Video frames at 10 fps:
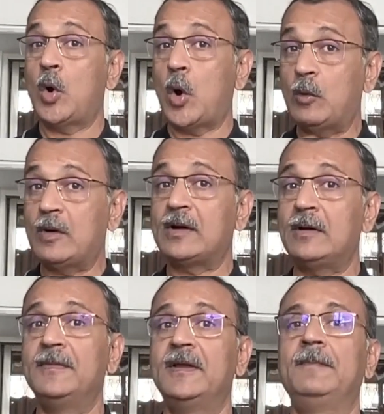
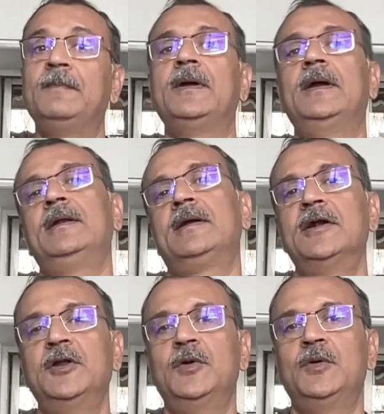overcome them, and
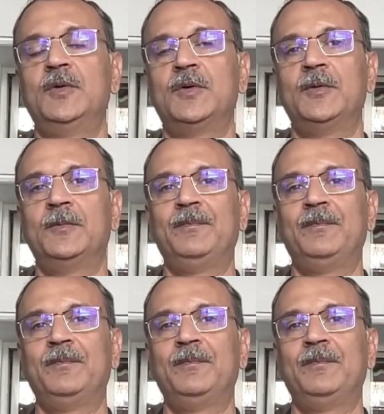continue to grow.